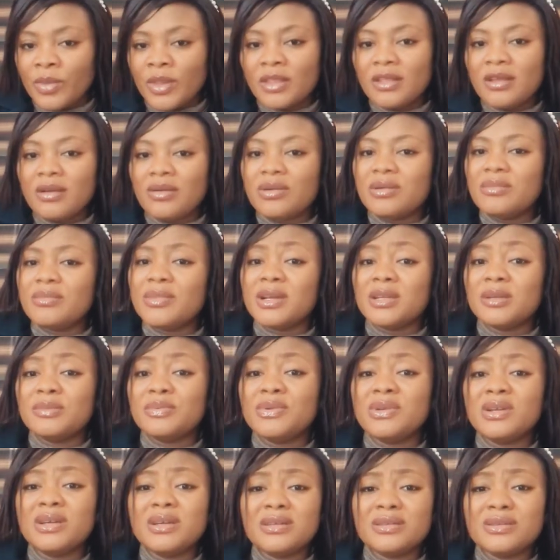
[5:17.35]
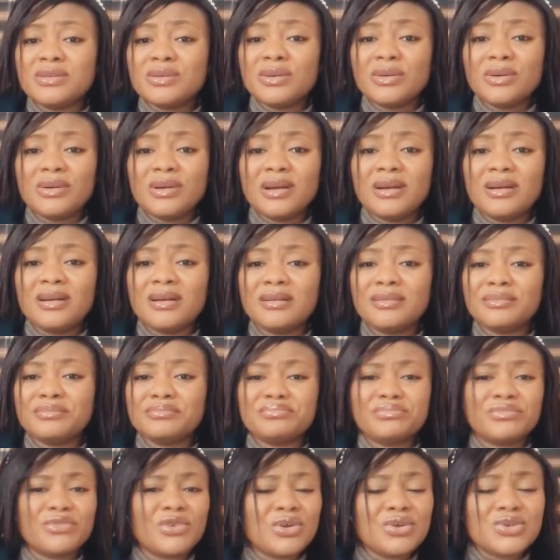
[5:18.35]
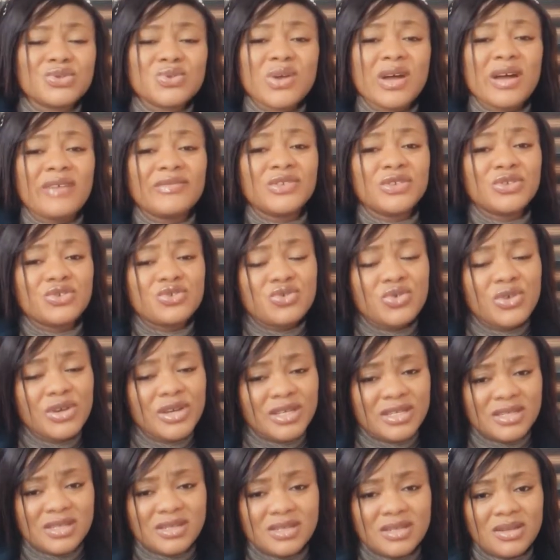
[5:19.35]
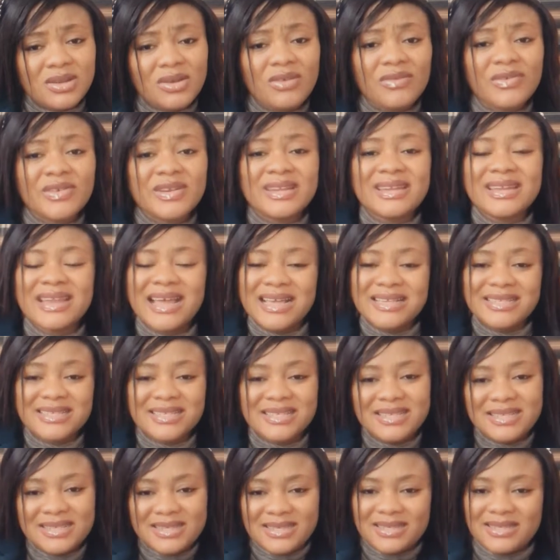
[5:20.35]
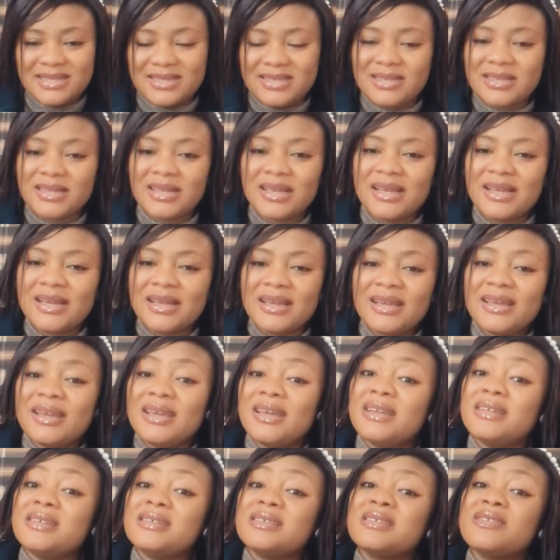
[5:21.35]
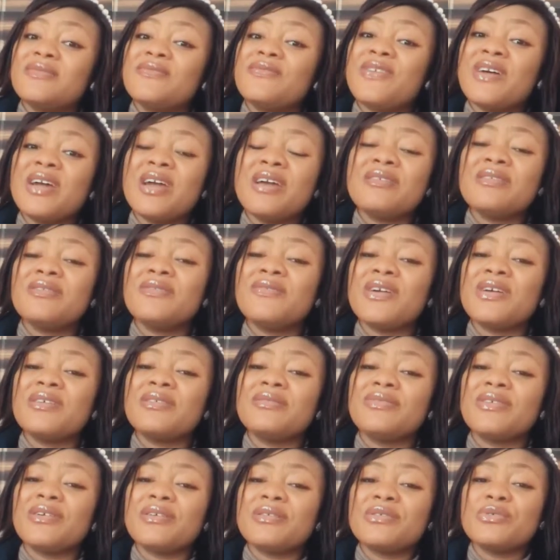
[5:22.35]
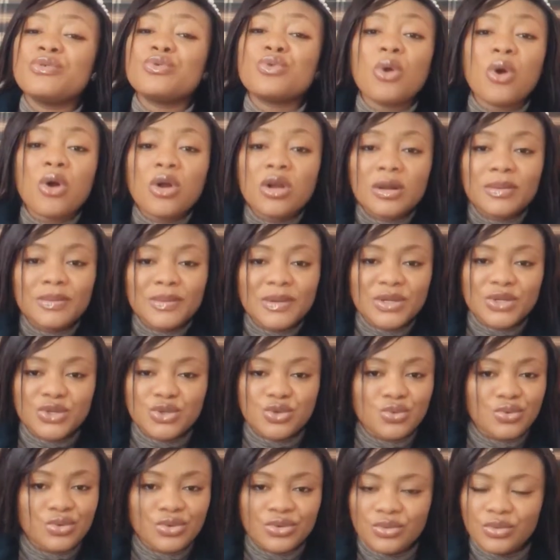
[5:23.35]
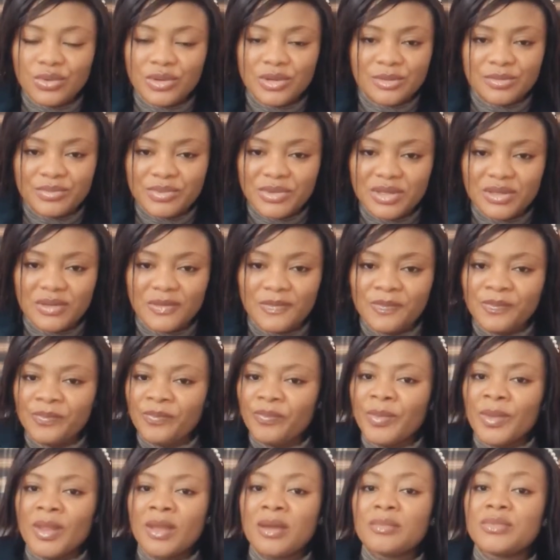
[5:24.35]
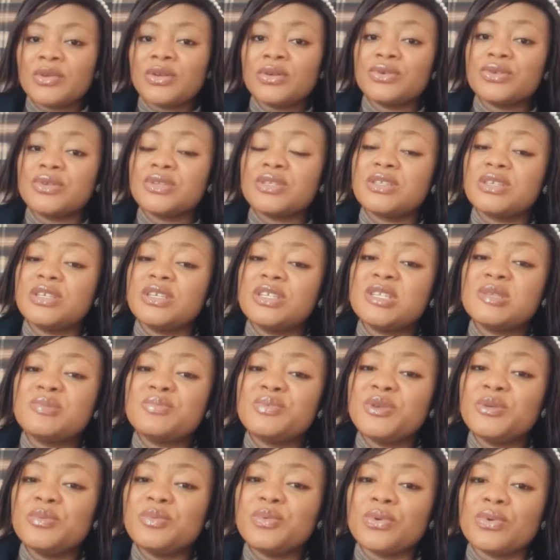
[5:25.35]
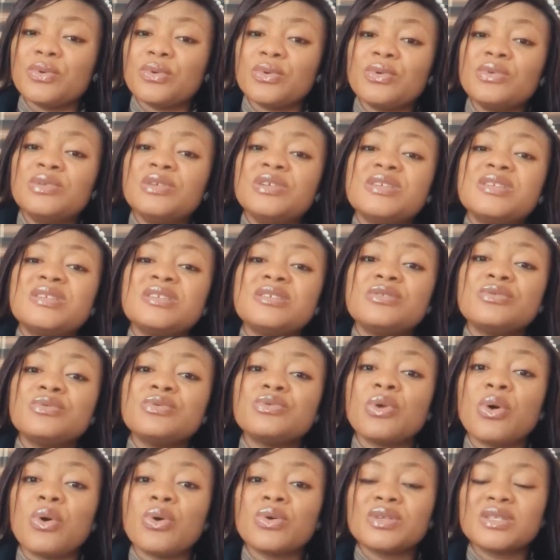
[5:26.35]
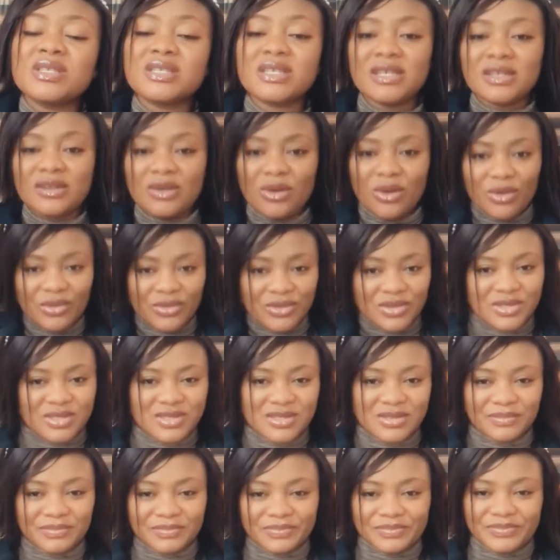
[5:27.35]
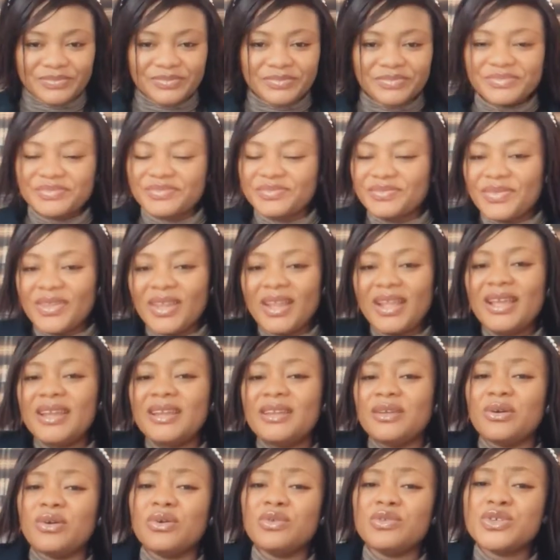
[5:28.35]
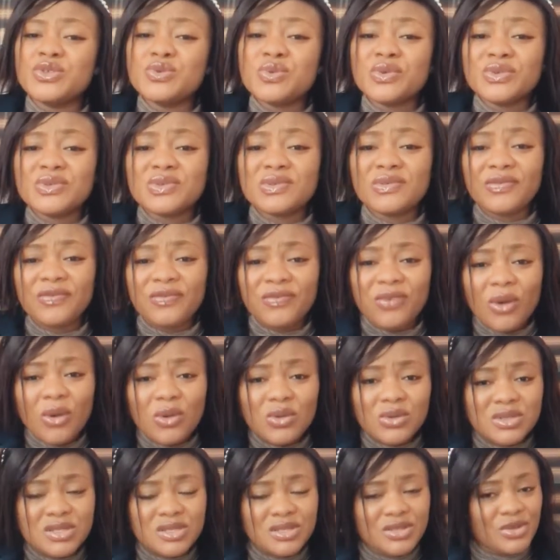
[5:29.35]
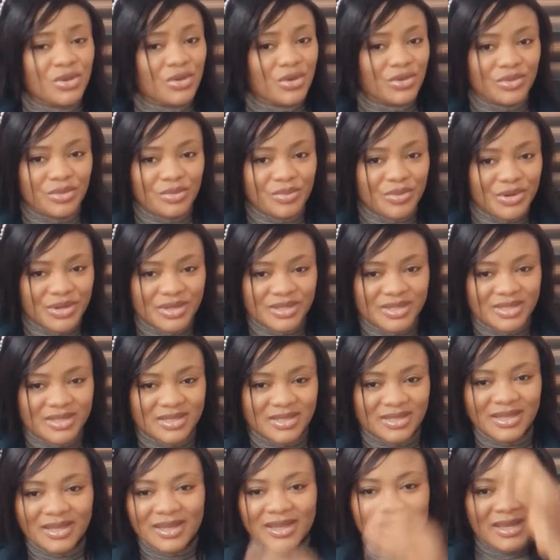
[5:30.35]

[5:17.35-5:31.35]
Now, a manipulator also have the traits of a narcissist. It is a very, very, very wrong place you wouldn't want to be, because these people only see the wrongs in others. They always want to fault the other person.